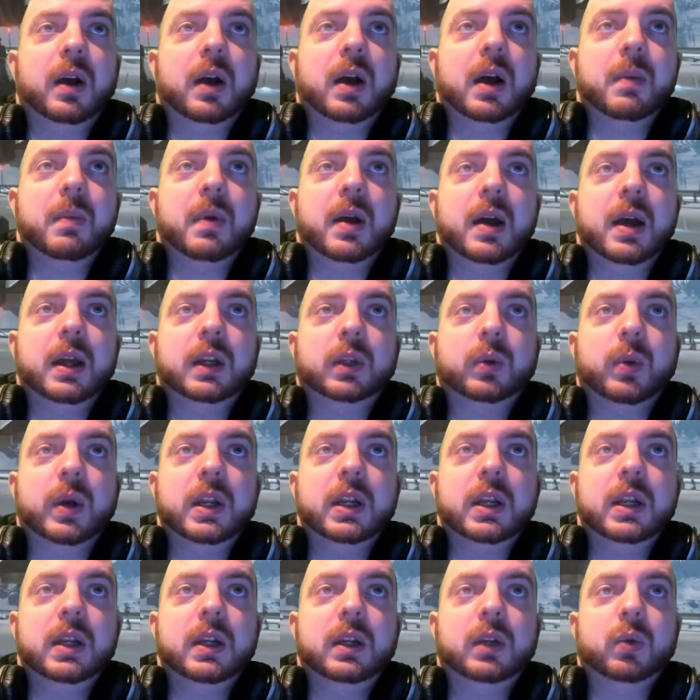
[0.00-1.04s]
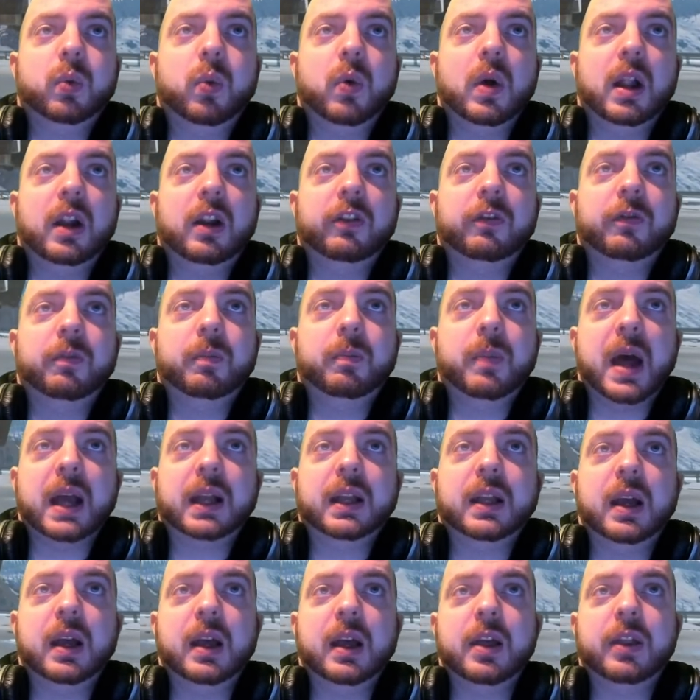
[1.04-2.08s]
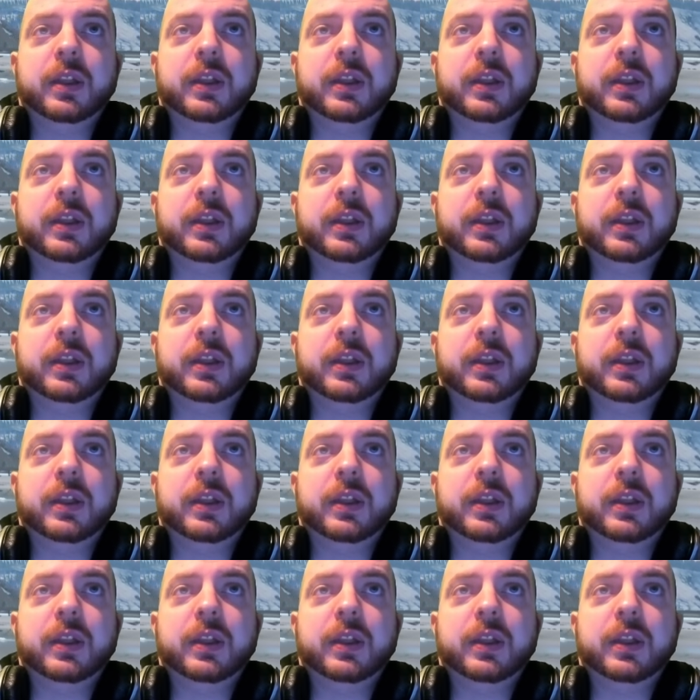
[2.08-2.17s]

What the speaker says: I'm a 2012 backer.